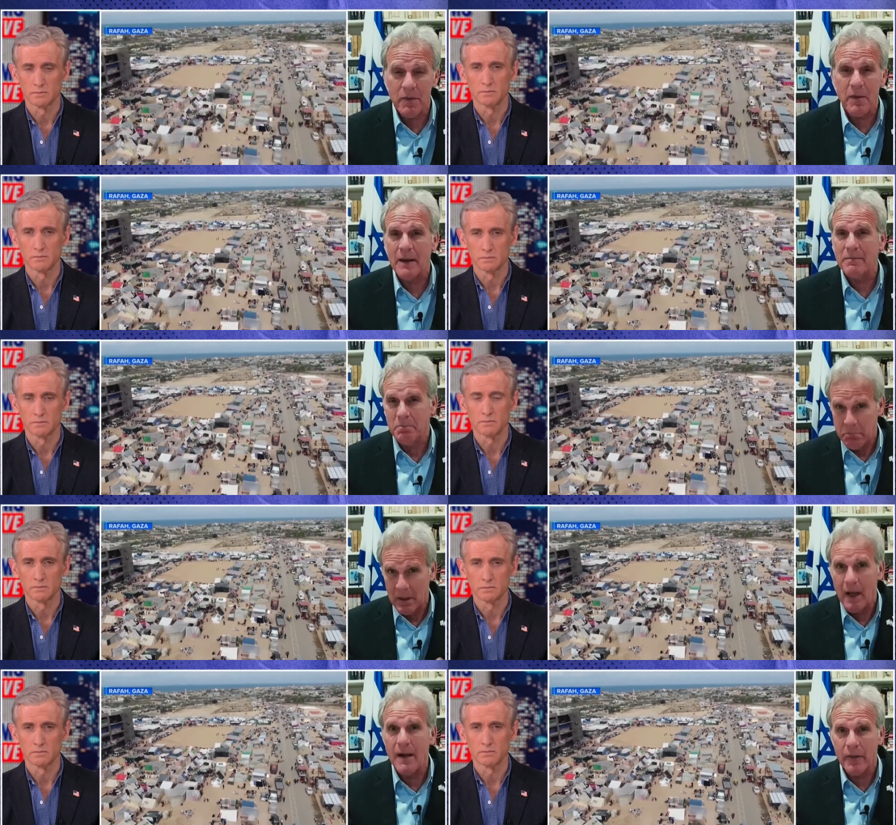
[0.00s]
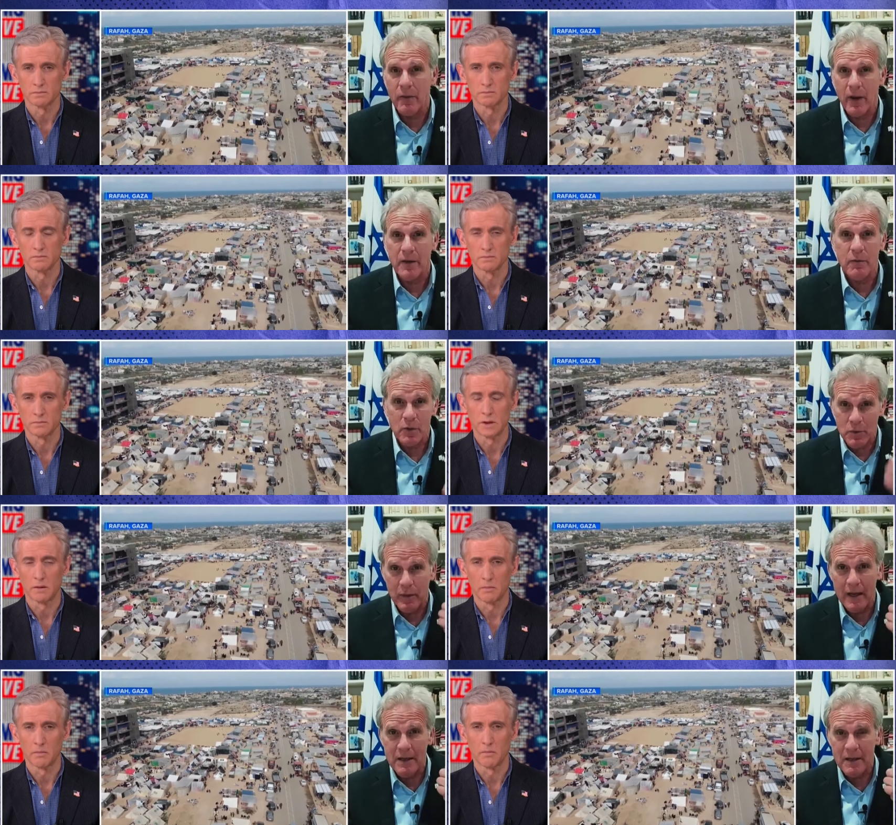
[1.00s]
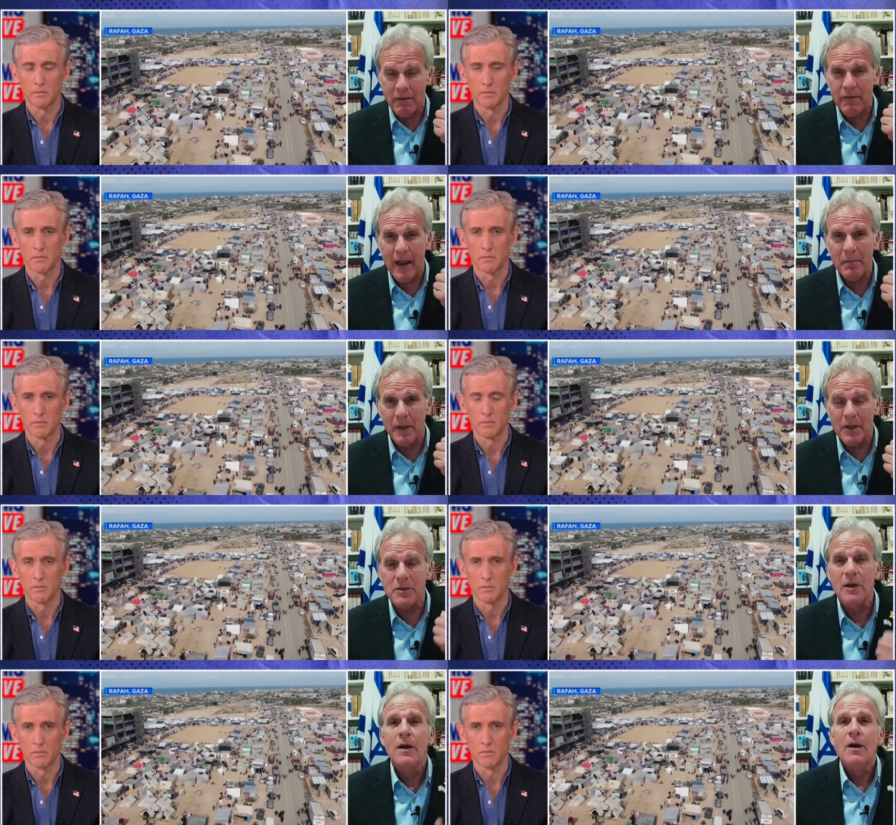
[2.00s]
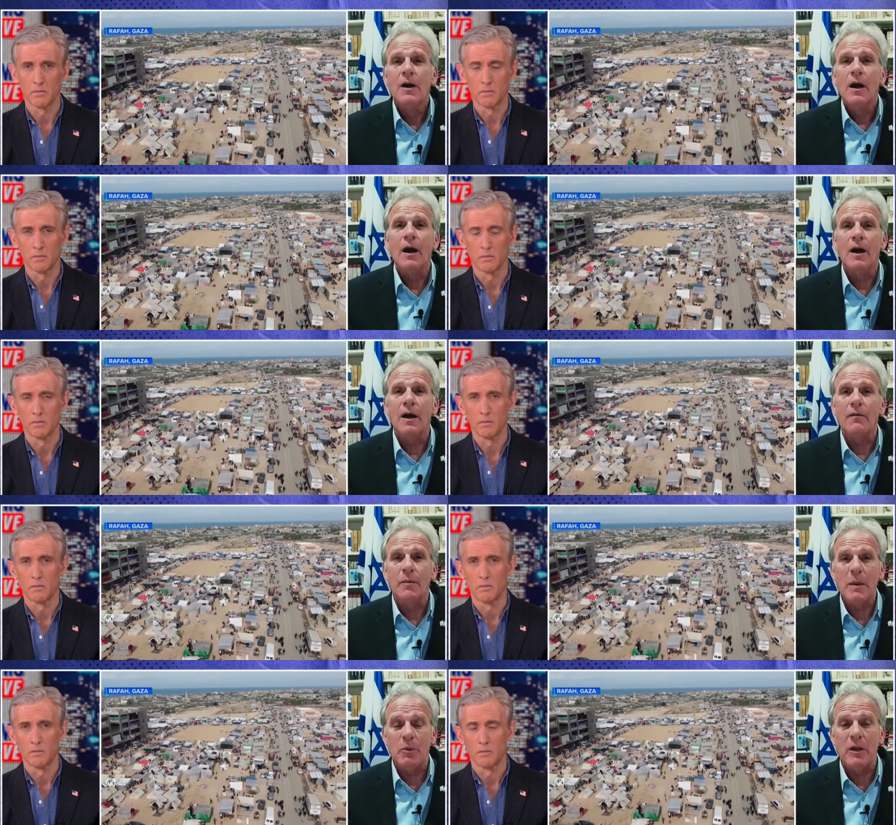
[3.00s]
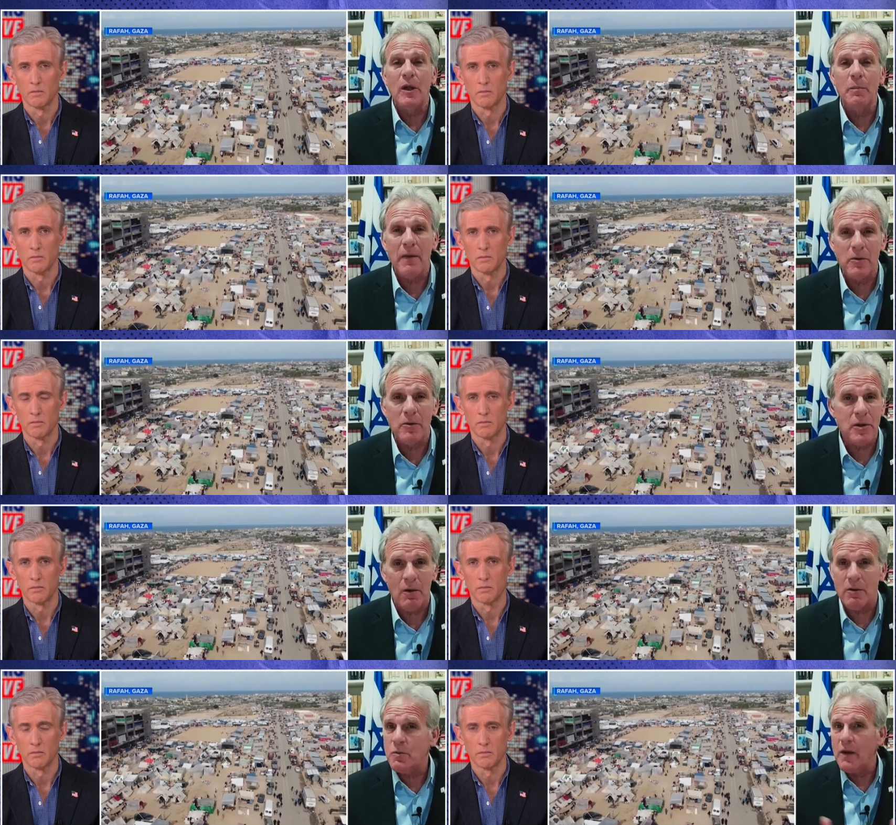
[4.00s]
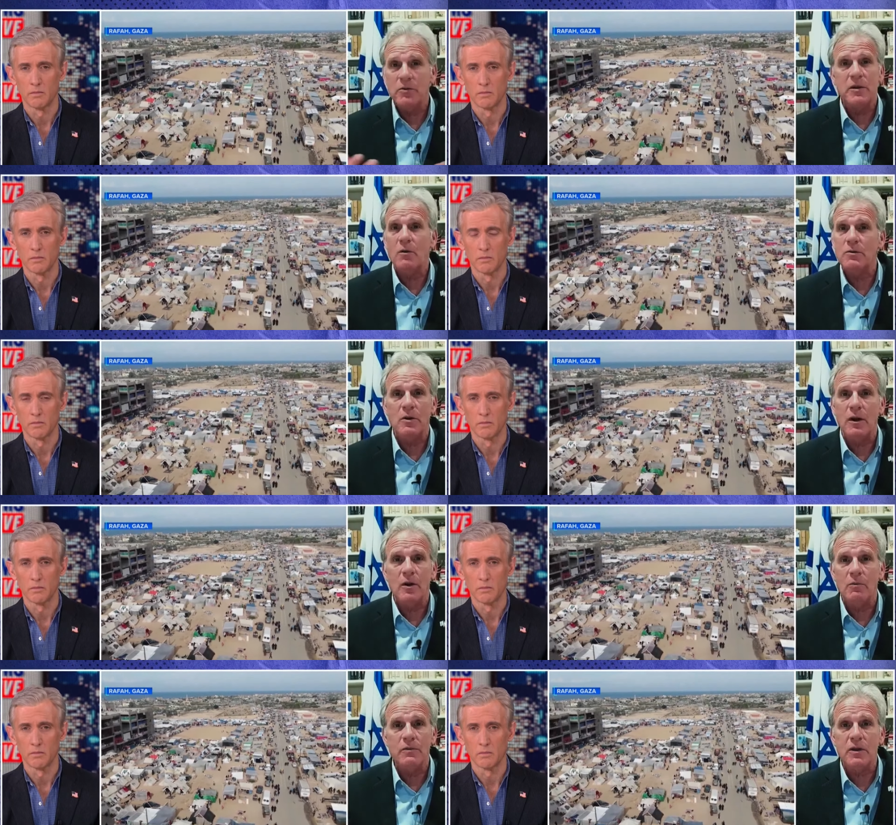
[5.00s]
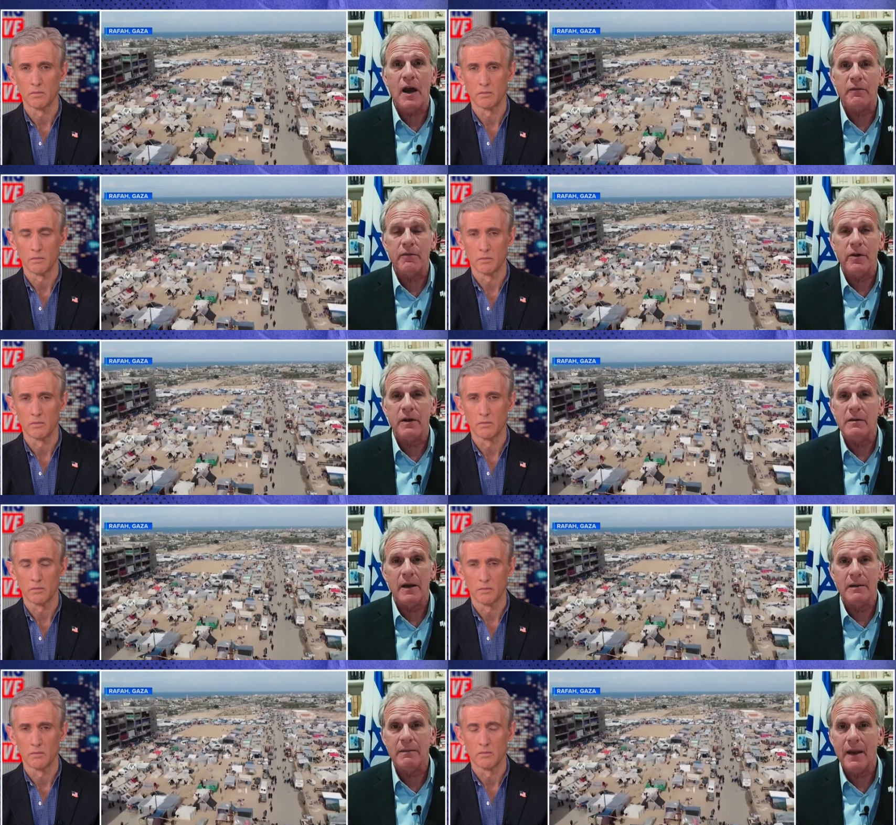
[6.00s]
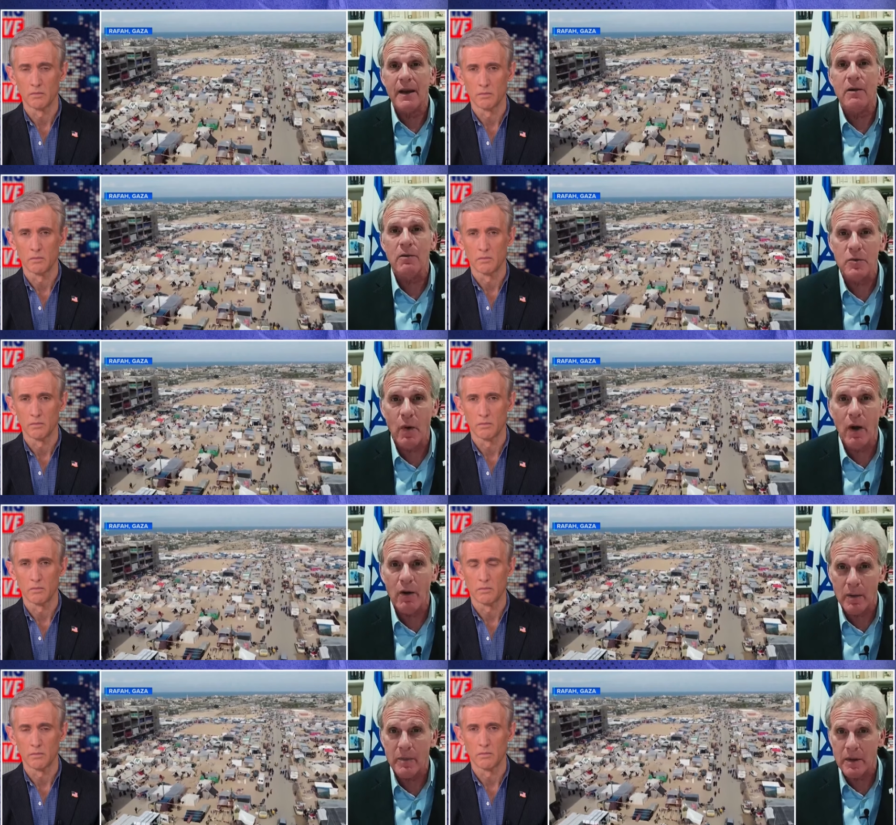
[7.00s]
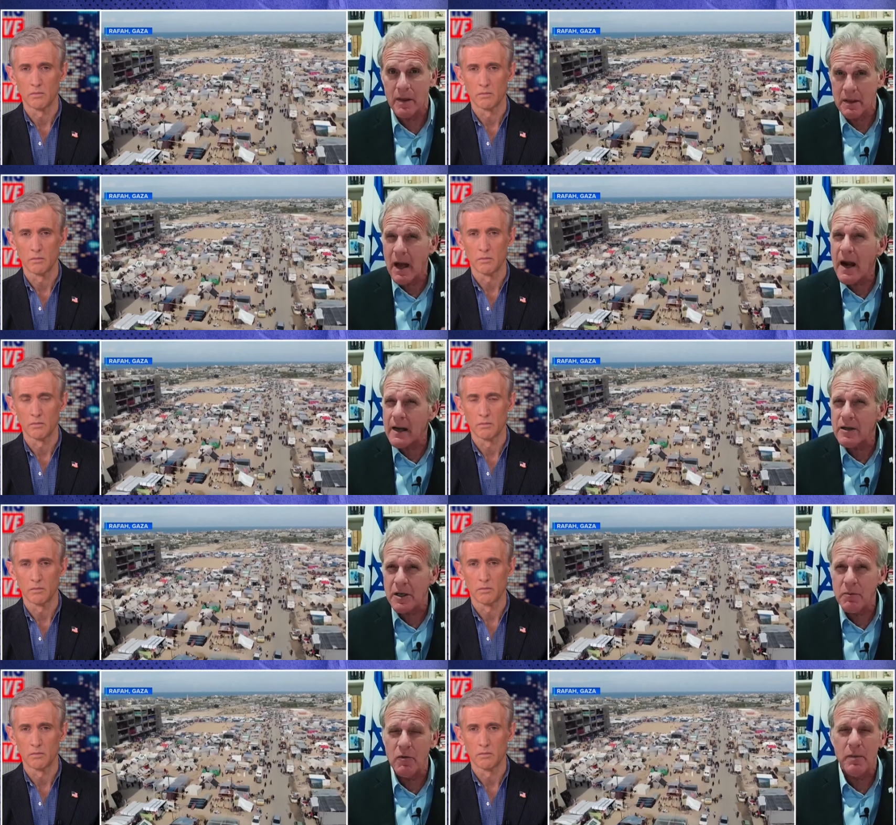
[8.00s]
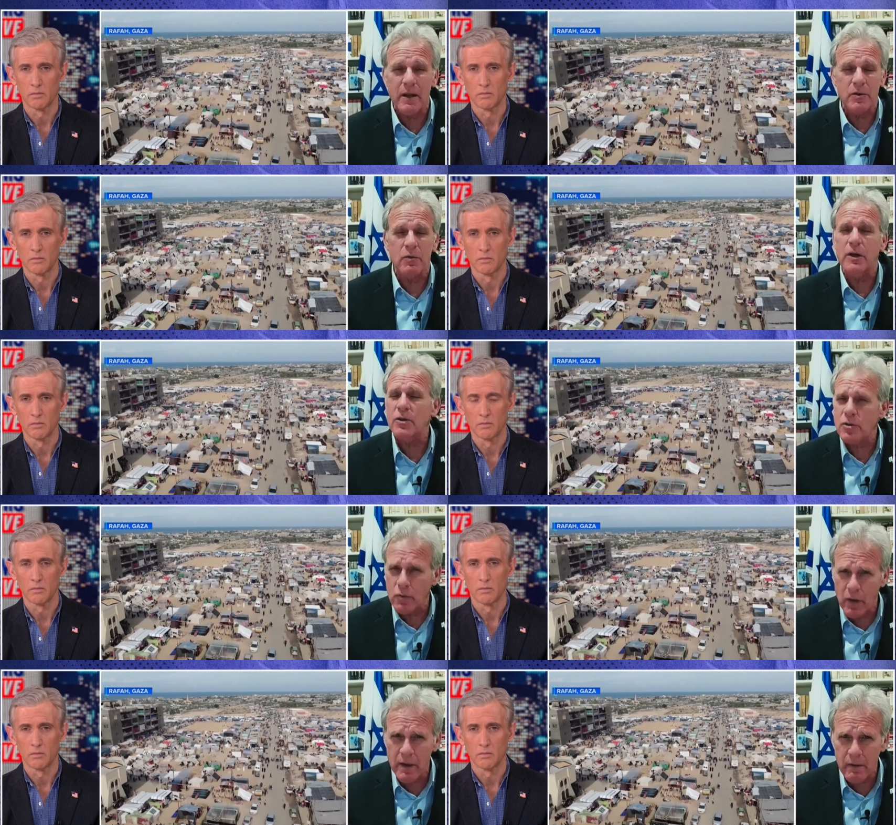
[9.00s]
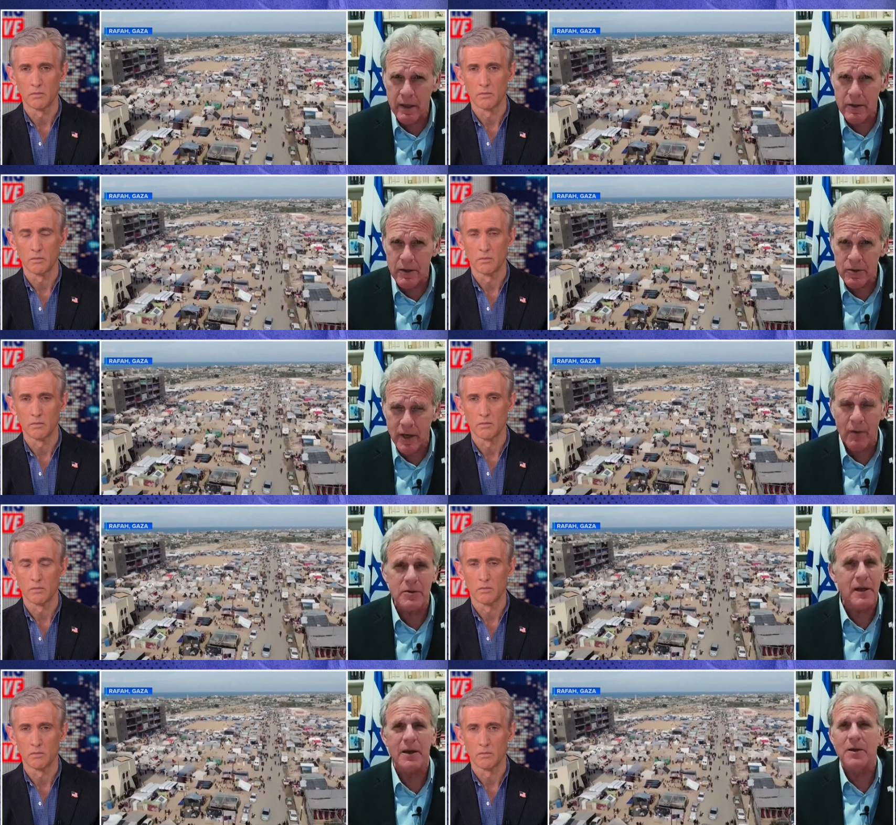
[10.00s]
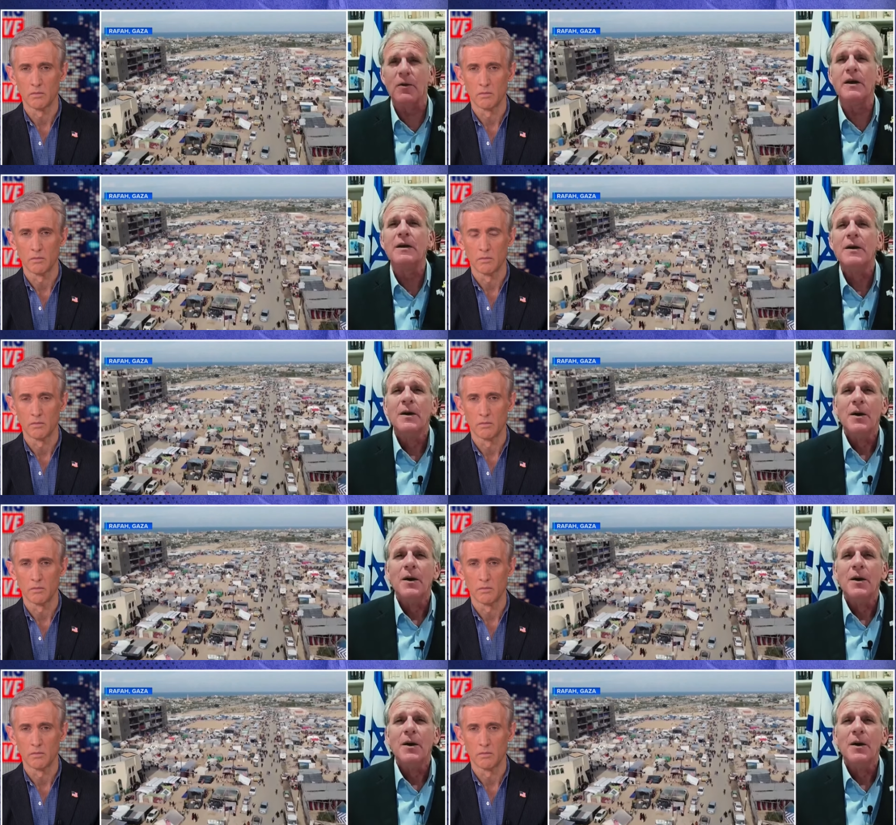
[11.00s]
Speaker 1: of them had blood on their hands. You have to explain to the families uh, of the people killed by those terrorists, why those terrorists are going to go scot free and, and get a hero's welcome. Not an easy move by Israel. Extraordinarily generous, I agree